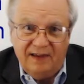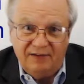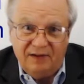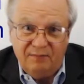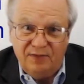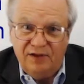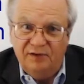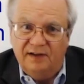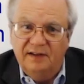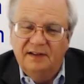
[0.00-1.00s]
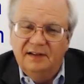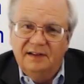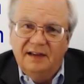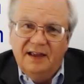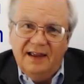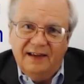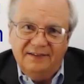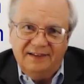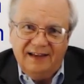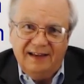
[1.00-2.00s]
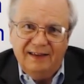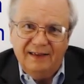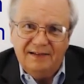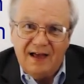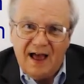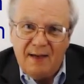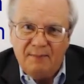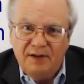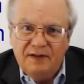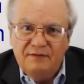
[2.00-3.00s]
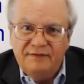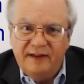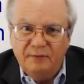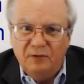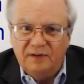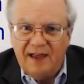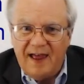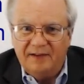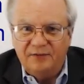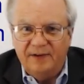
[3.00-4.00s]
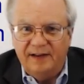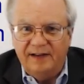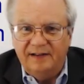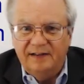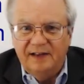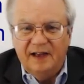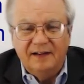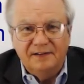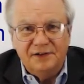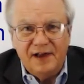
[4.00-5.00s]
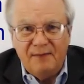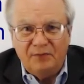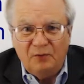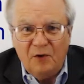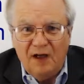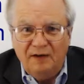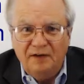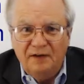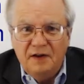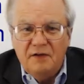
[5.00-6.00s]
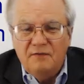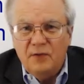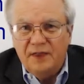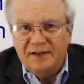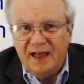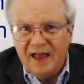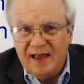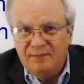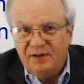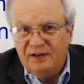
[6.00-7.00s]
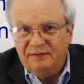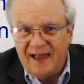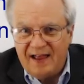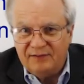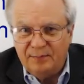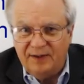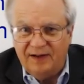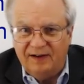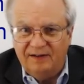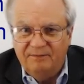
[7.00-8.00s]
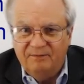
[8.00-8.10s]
as computed, exceeding the top federal tax rate under Chapter one for the type of taxpayer.